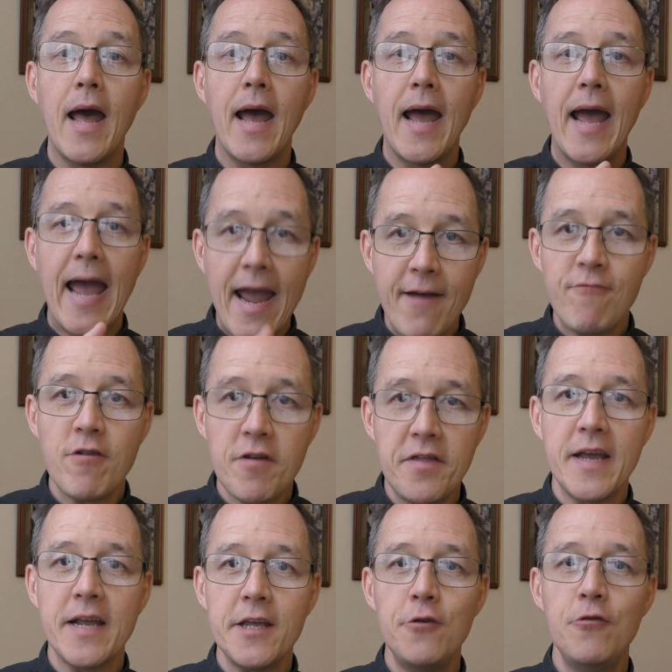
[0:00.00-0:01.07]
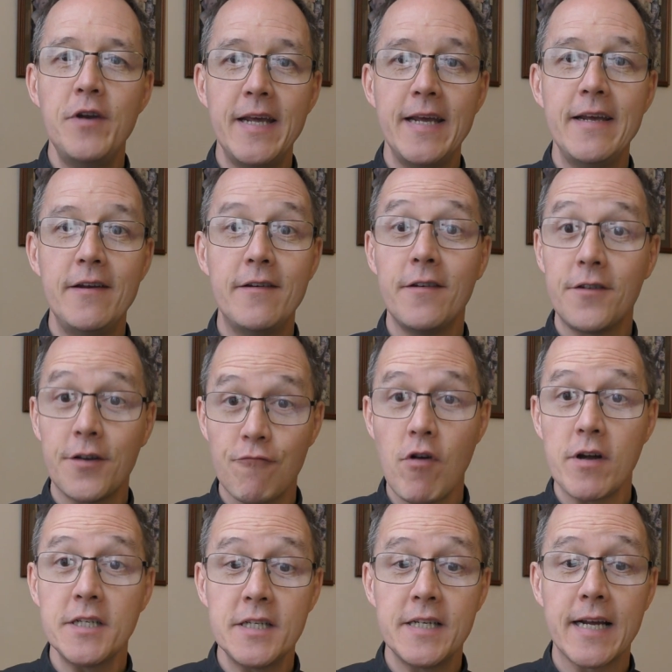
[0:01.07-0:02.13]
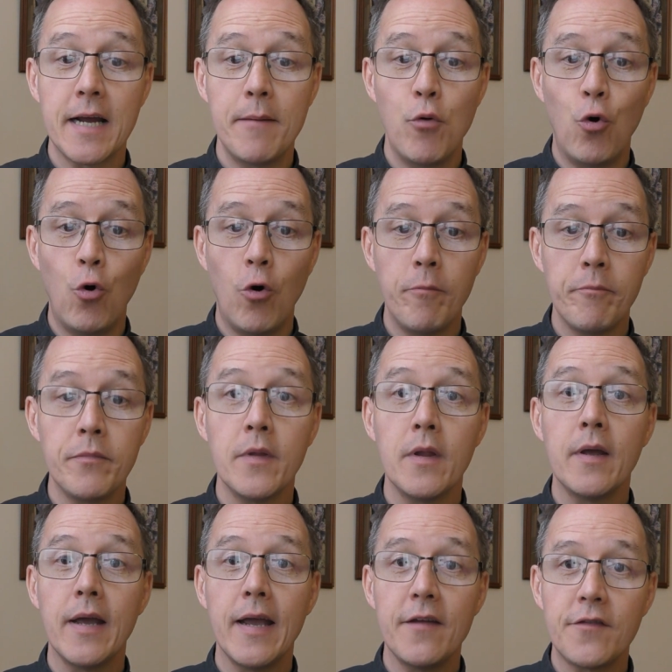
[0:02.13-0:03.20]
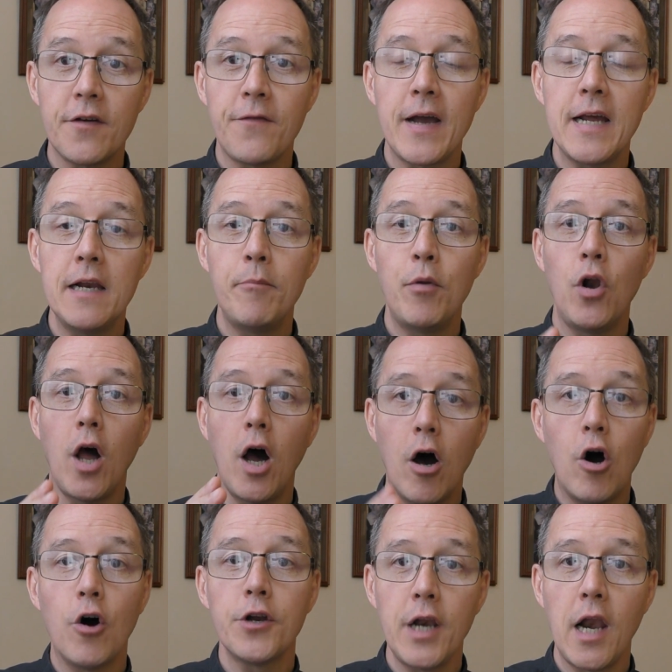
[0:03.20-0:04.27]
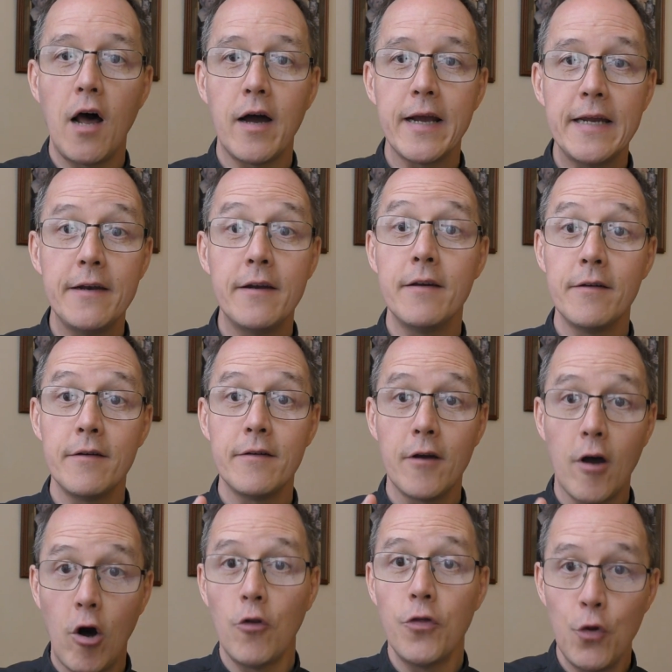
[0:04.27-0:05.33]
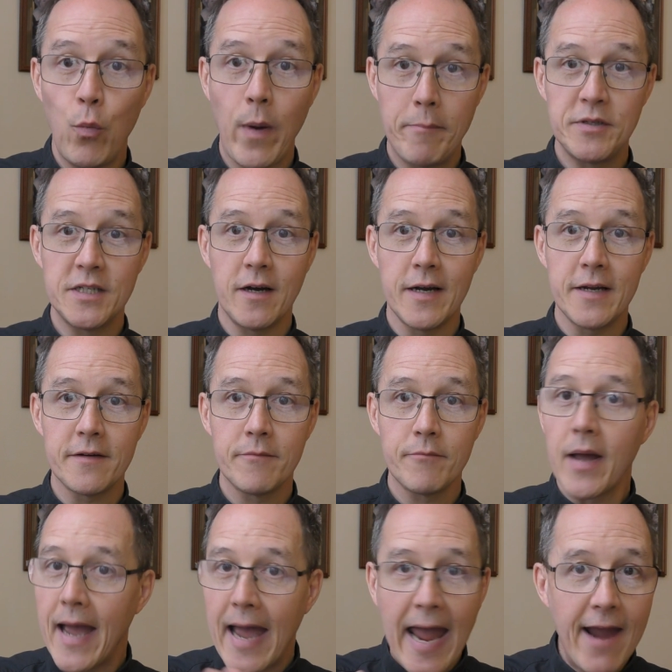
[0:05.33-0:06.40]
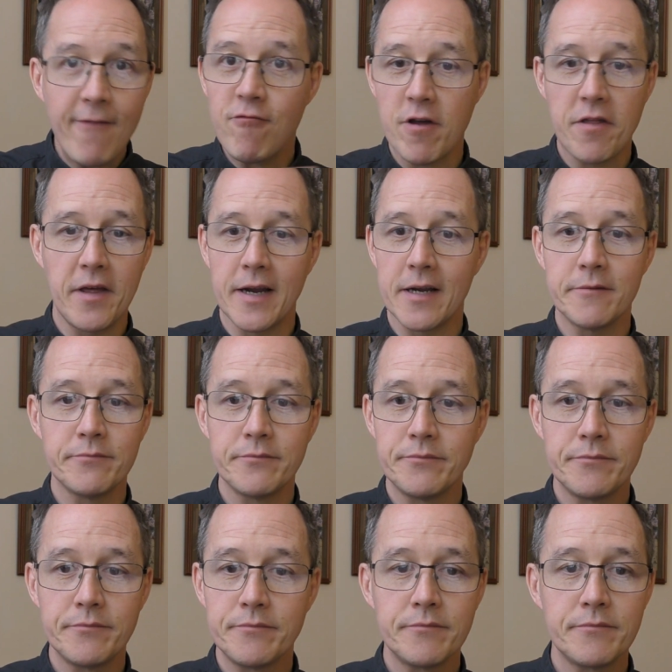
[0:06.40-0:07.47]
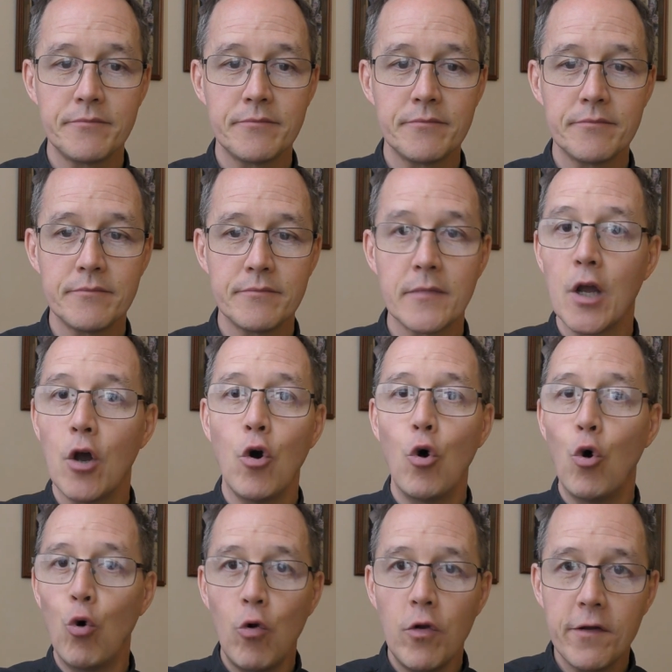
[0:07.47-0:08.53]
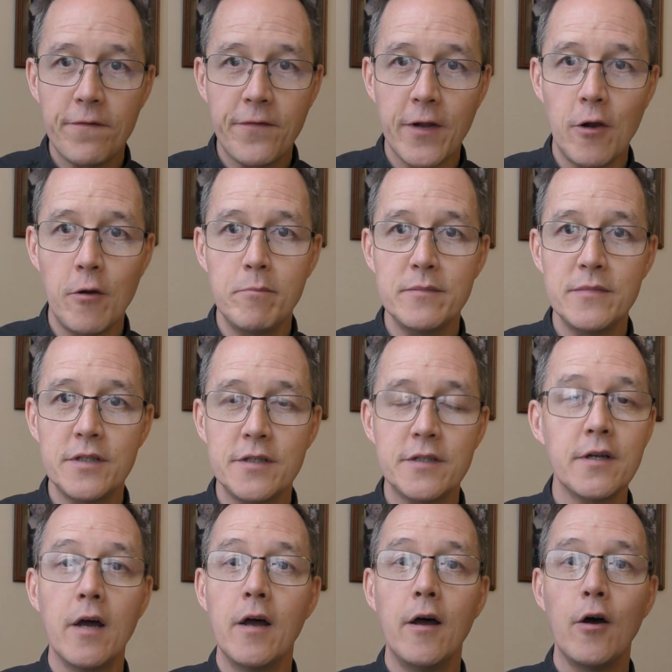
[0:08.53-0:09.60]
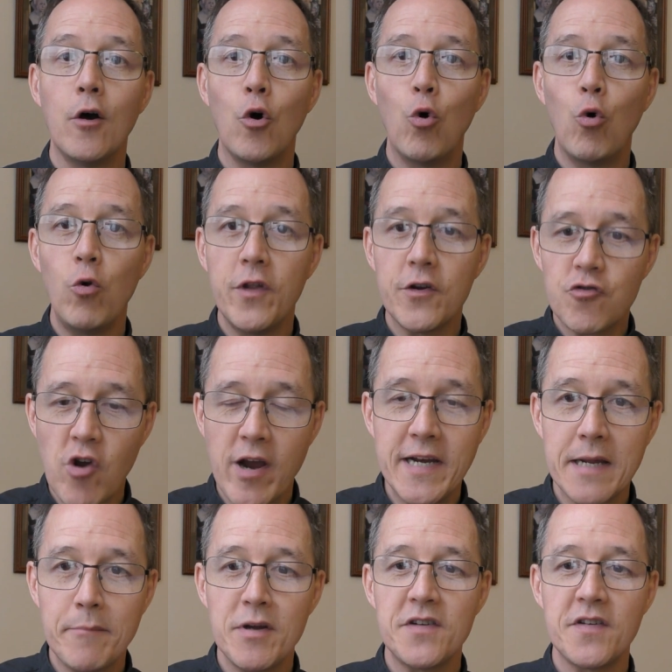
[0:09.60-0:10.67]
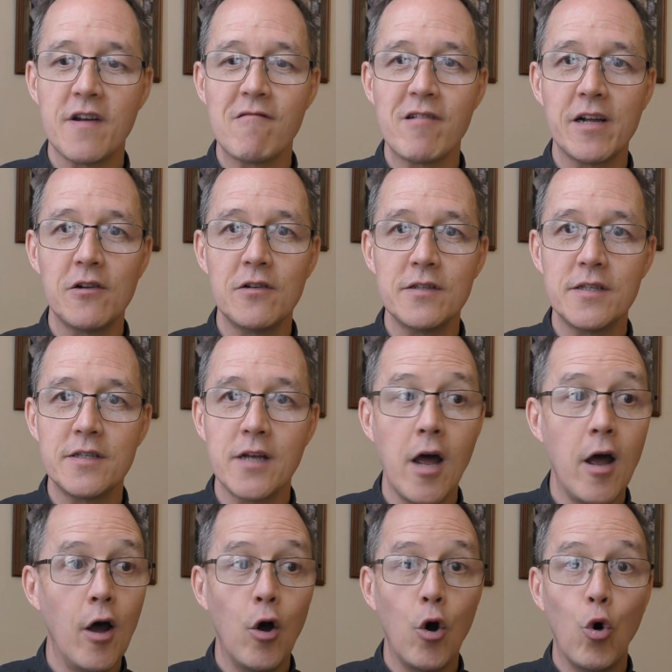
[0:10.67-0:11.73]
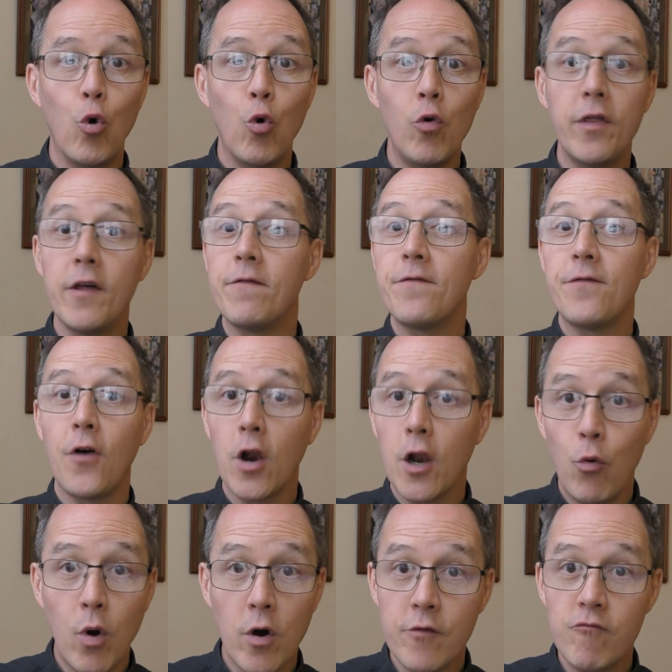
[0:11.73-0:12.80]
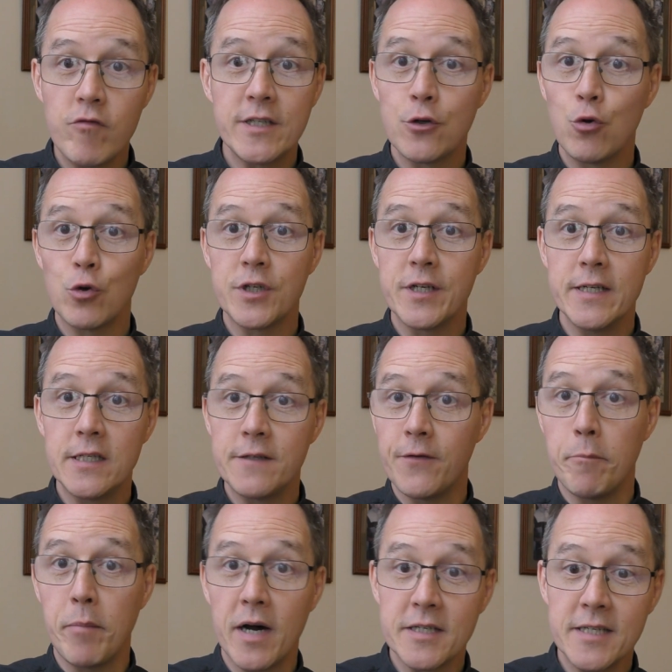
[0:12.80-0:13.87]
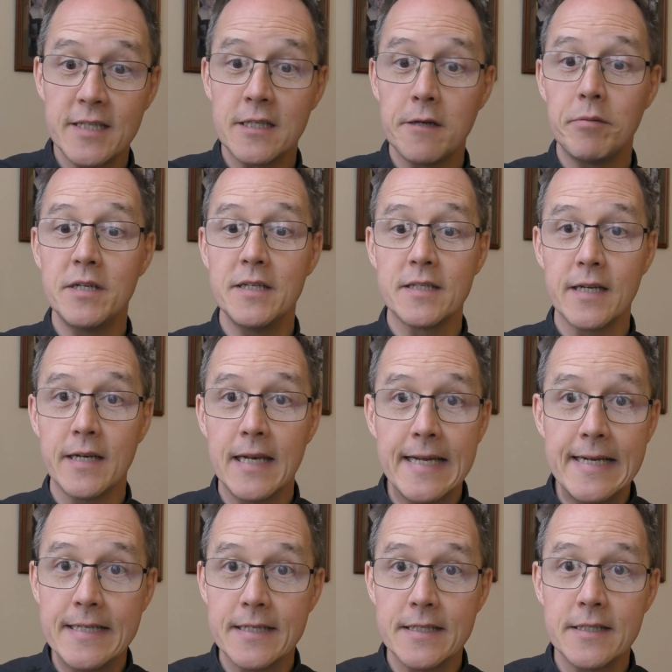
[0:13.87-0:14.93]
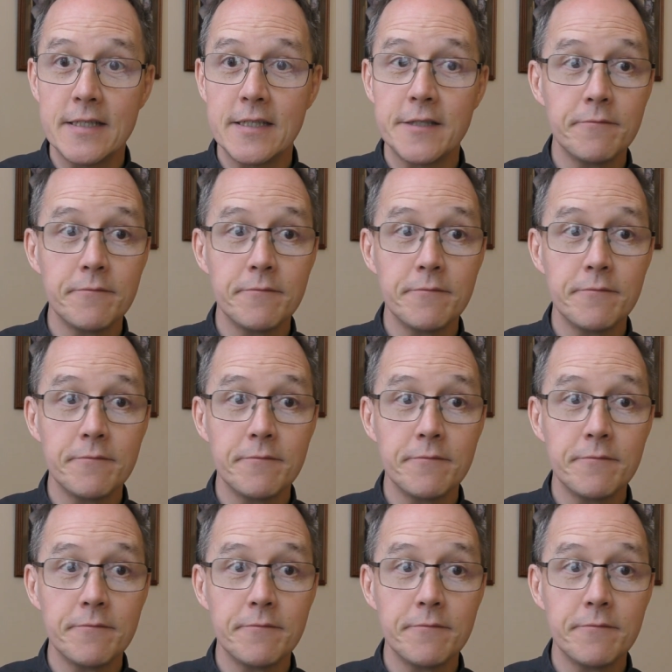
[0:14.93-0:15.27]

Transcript: Everything you need to run Sycamore is available online on the website. Everything. All the films, all the training materials, all the follow-on resources for participants and leaders,